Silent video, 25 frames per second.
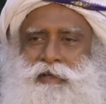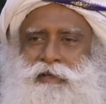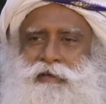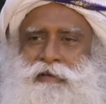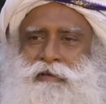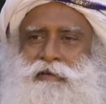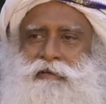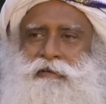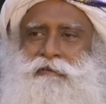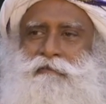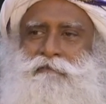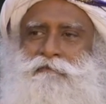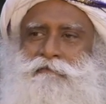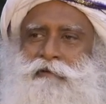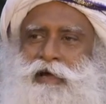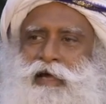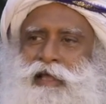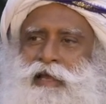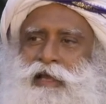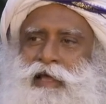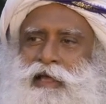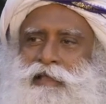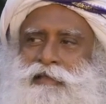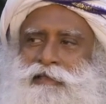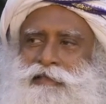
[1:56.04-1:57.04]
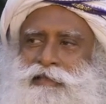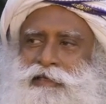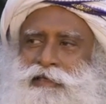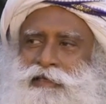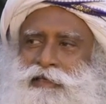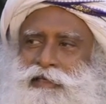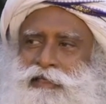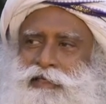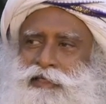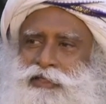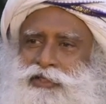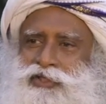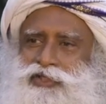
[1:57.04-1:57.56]
Well, I think
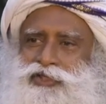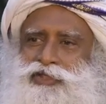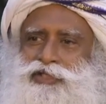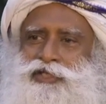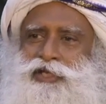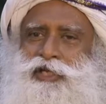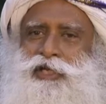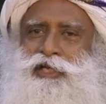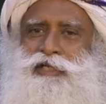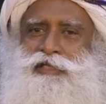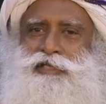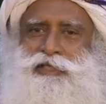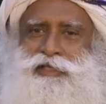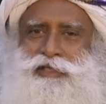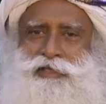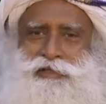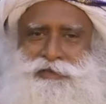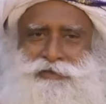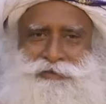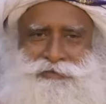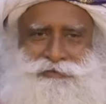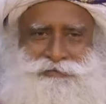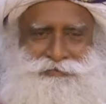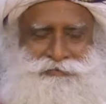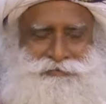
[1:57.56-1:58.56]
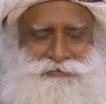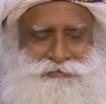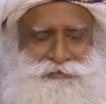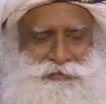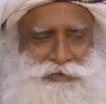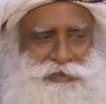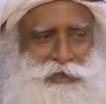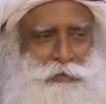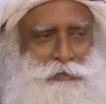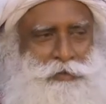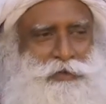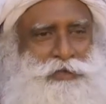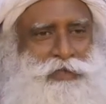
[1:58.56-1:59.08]
it is changing
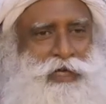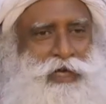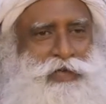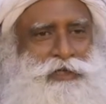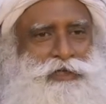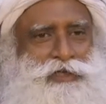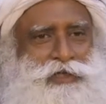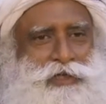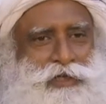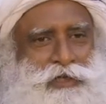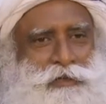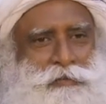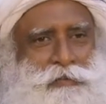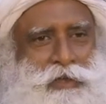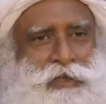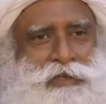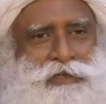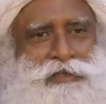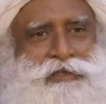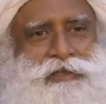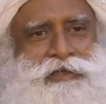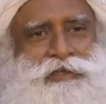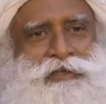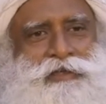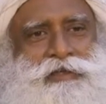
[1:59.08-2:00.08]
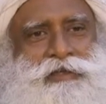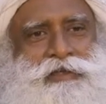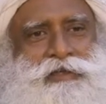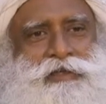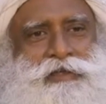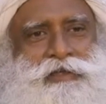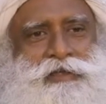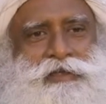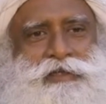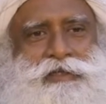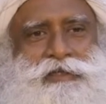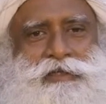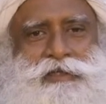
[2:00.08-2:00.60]
substantially, but
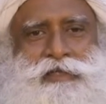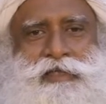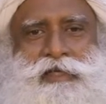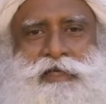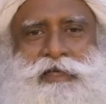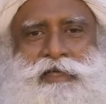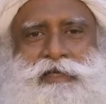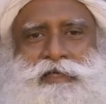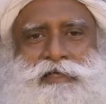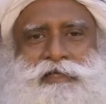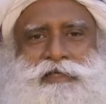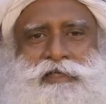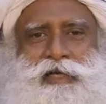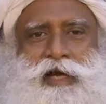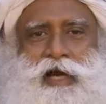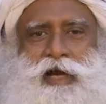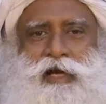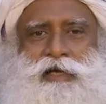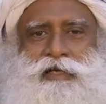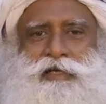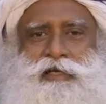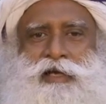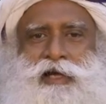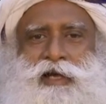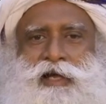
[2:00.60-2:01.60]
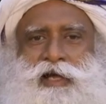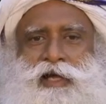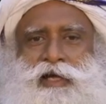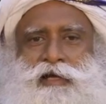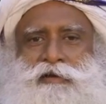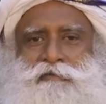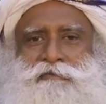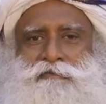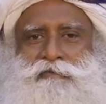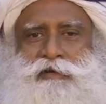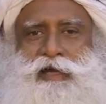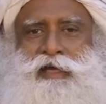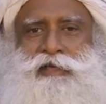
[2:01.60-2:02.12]
still it's the underlying
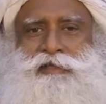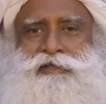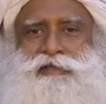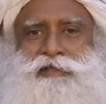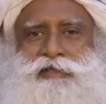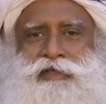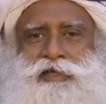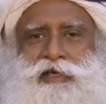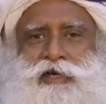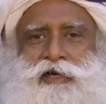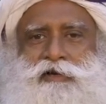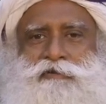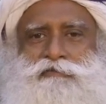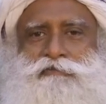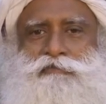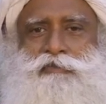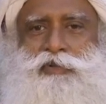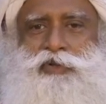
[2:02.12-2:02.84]
factor of most